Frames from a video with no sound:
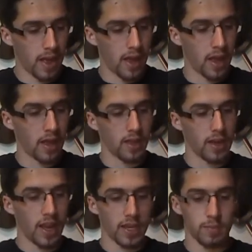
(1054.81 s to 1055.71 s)
the
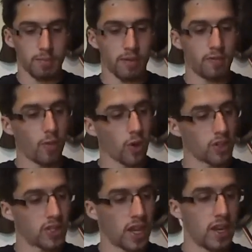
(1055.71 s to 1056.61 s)
nice Before
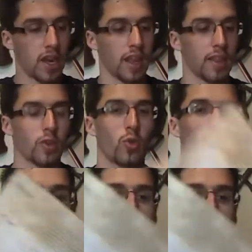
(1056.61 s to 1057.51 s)
Sin and the
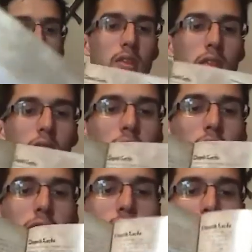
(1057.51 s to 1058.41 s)
Quillipoth
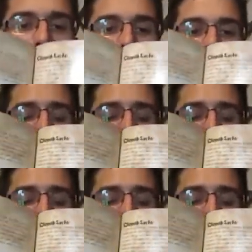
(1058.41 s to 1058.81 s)
section.